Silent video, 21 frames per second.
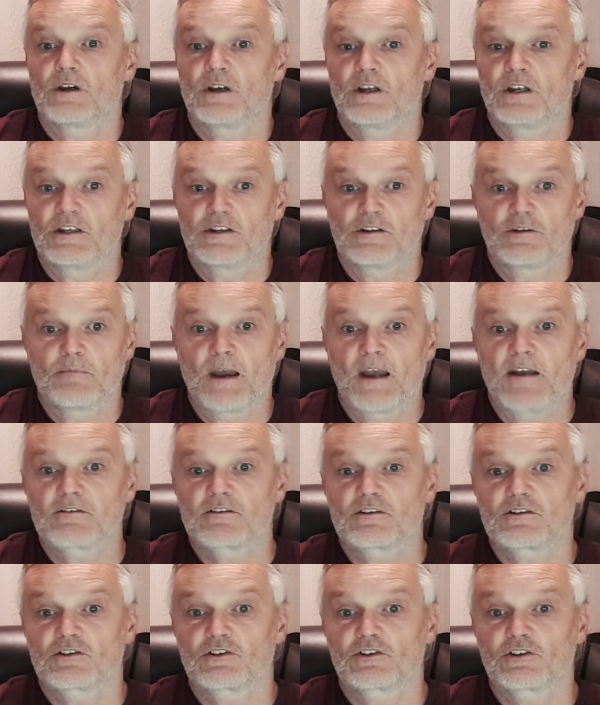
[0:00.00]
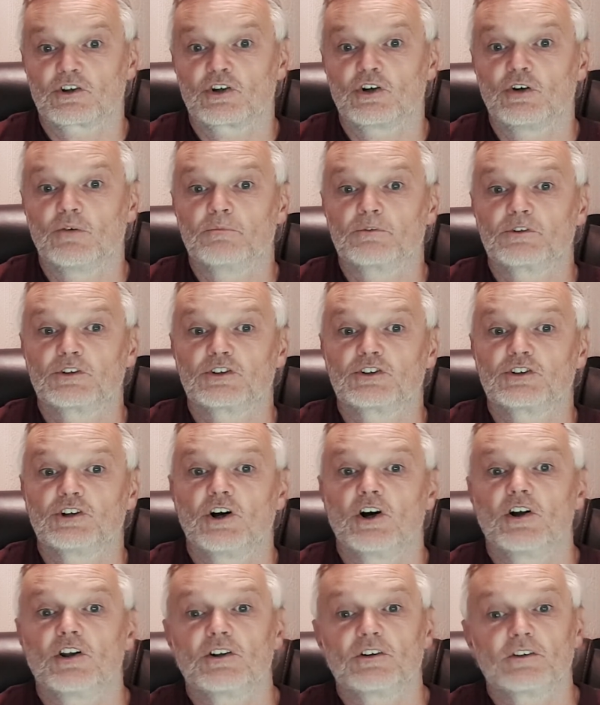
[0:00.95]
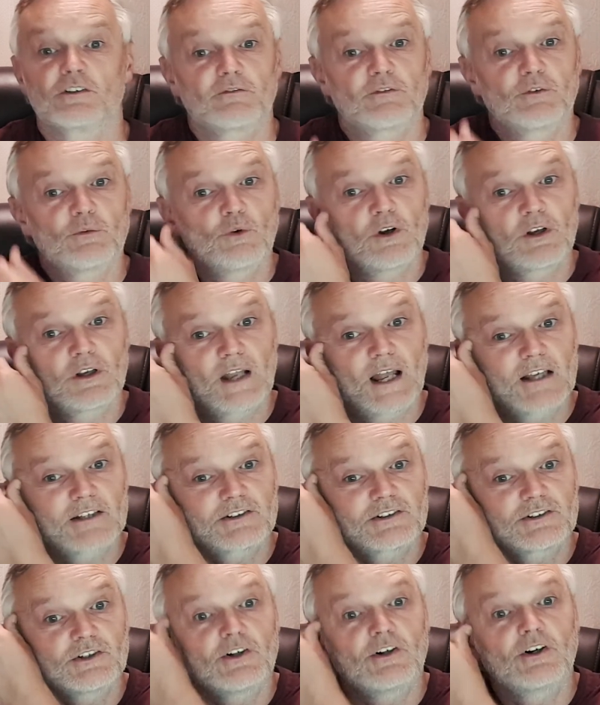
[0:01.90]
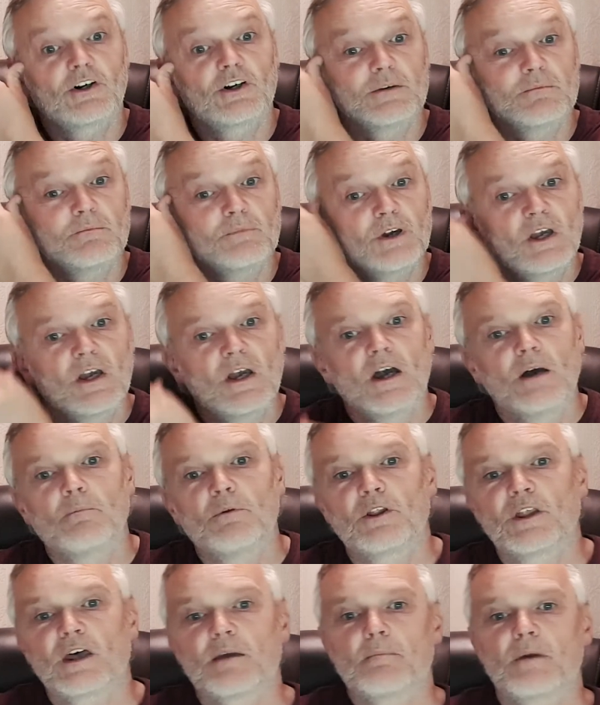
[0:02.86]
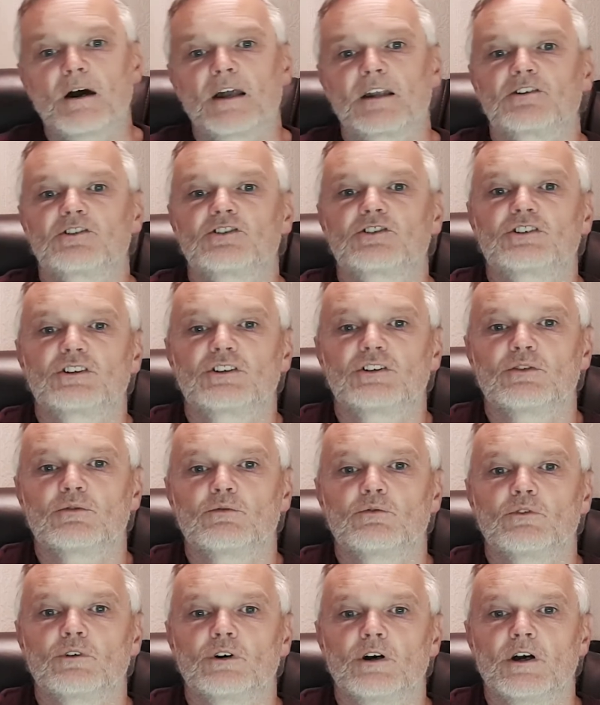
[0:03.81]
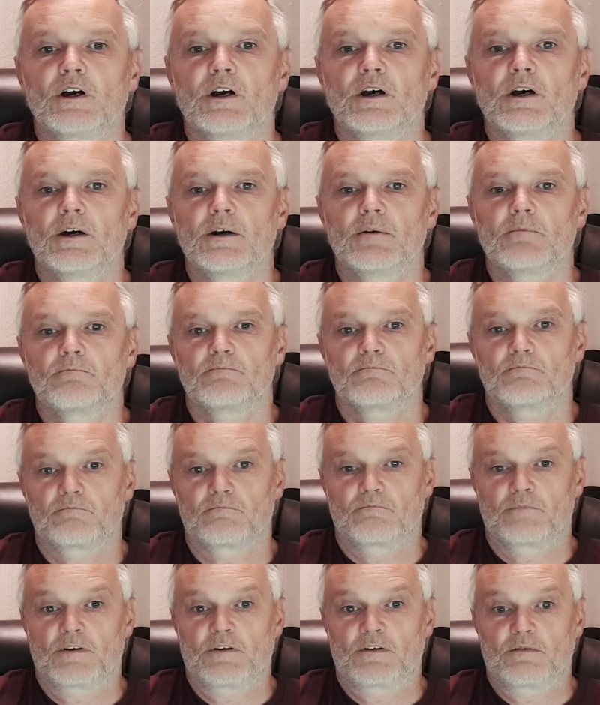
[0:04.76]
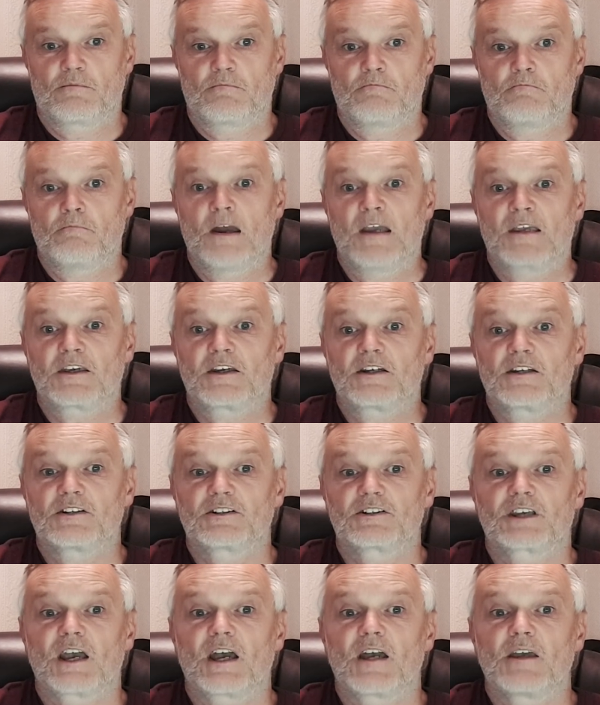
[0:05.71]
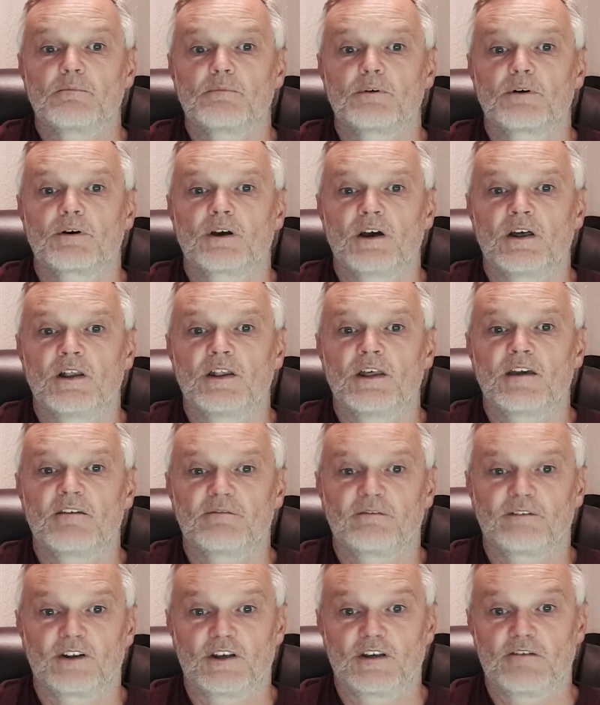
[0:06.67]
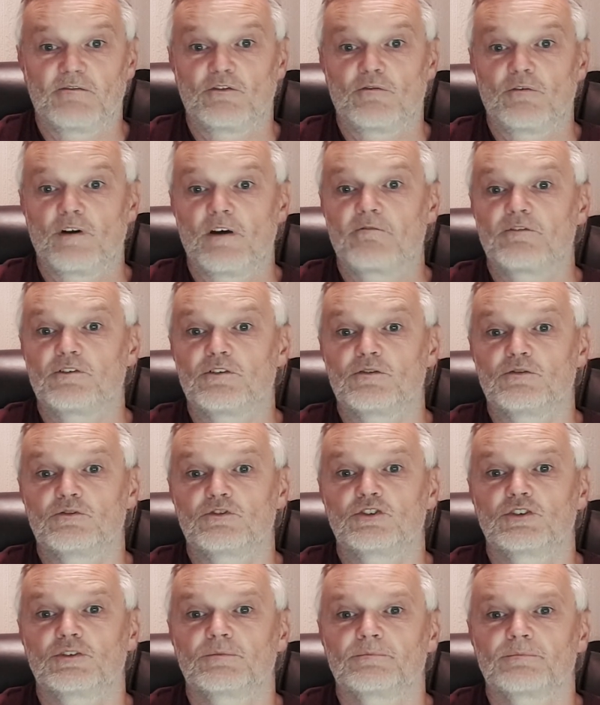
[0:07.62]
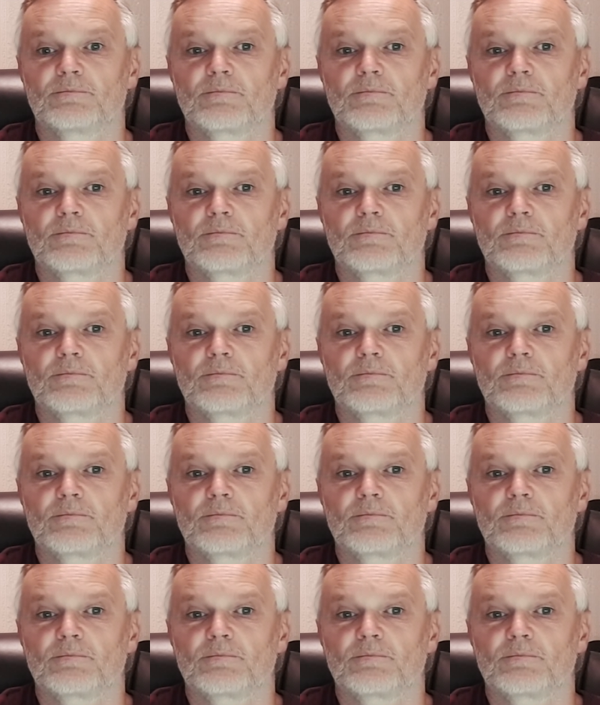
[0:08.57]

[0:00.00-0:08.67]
and he's about to succumb to Charlotte for one last time, but they manage to make an escape, and they flee for refuge.